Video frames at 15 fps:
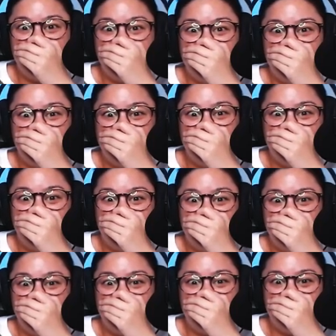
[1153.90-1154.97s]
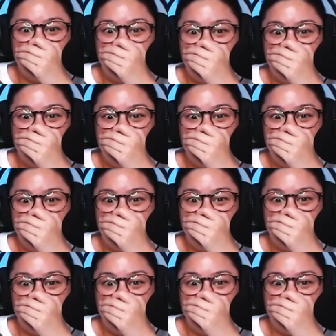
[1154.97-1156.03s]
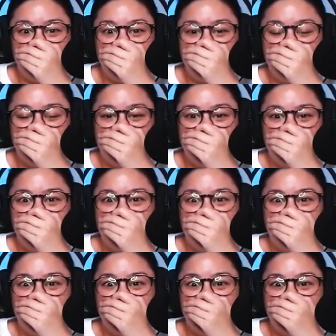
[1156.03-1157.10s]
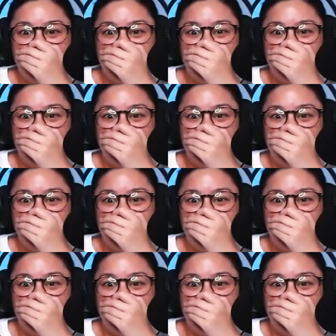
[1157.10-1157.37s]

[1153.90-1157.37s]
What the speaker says: The person shown says nothing.